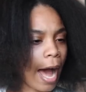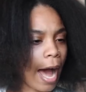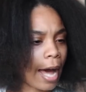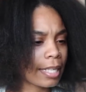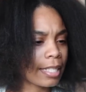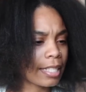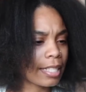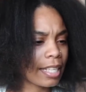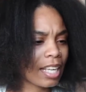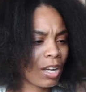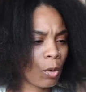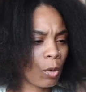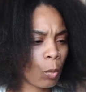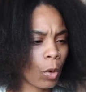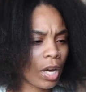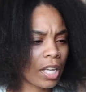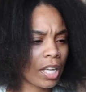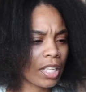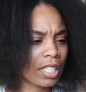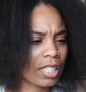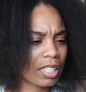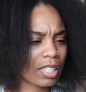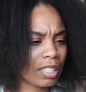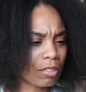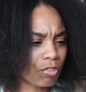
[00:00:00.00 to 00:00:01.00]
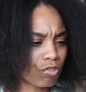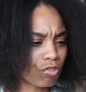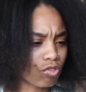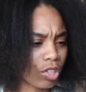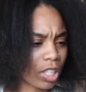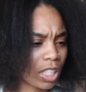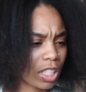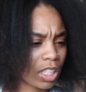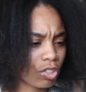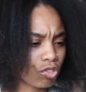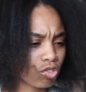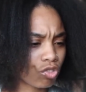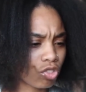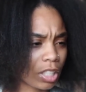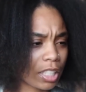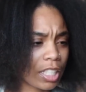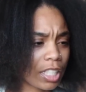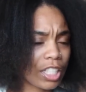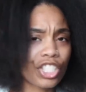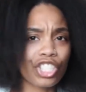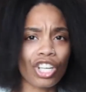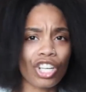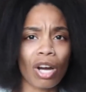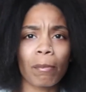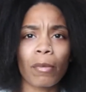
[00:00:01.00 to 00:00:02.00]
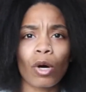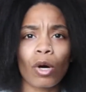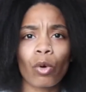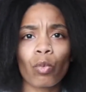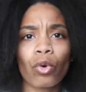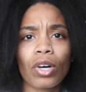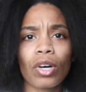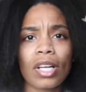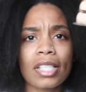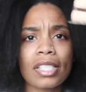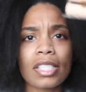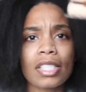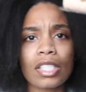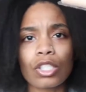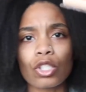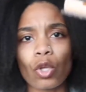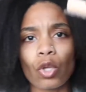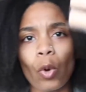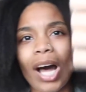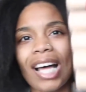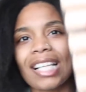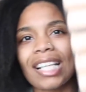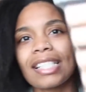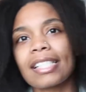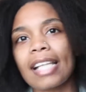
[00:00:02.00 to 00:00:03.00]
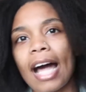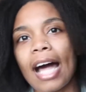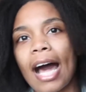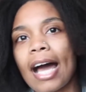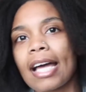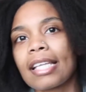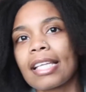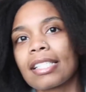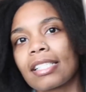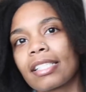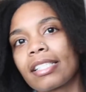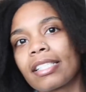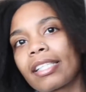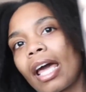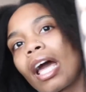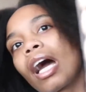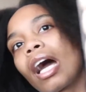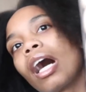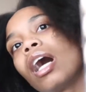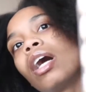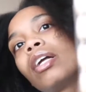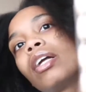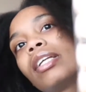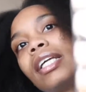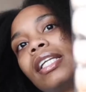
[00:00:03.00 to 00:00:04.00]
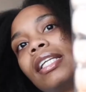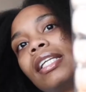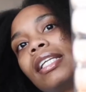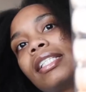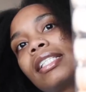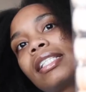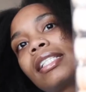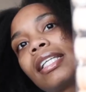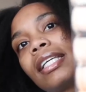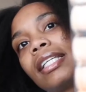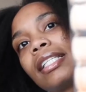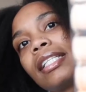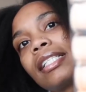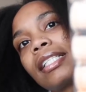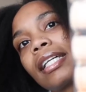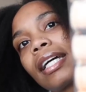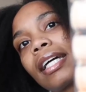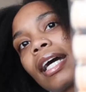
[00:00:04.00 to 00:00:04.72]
I didn't want really jumbo ones, so I sized down, and this is the